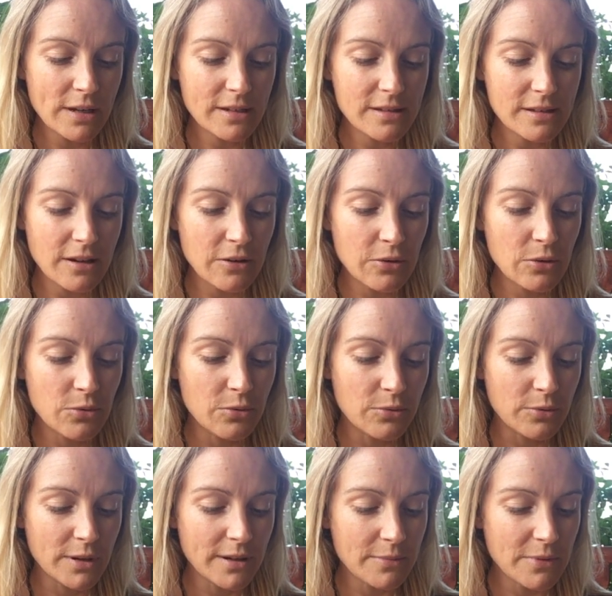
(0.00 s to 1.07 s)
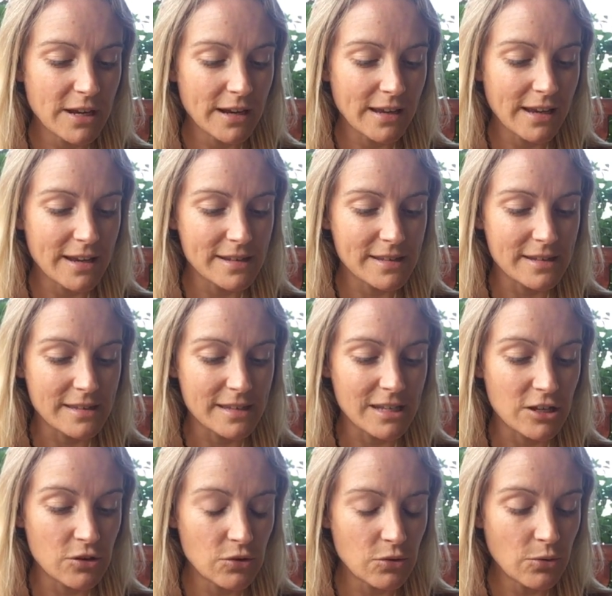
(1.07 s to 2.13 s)
So what I'm getting is
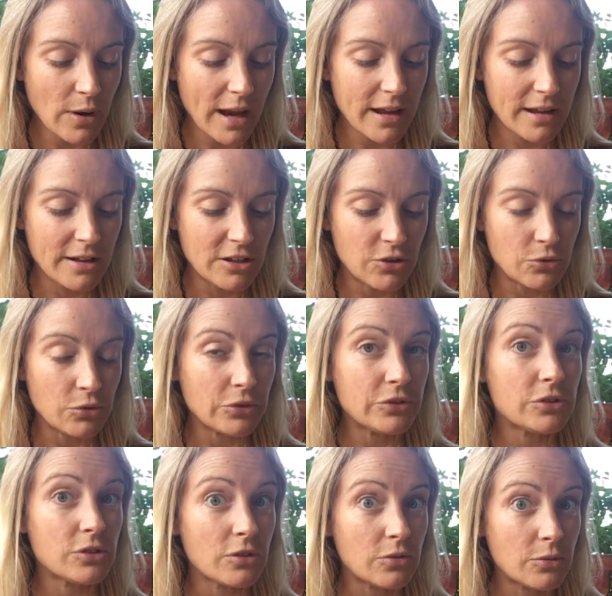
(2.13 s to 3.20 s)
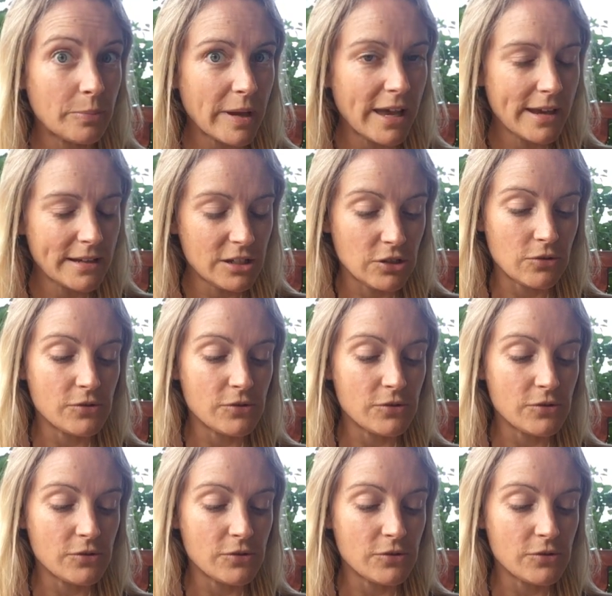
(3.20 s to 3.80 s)
you and your soul pet,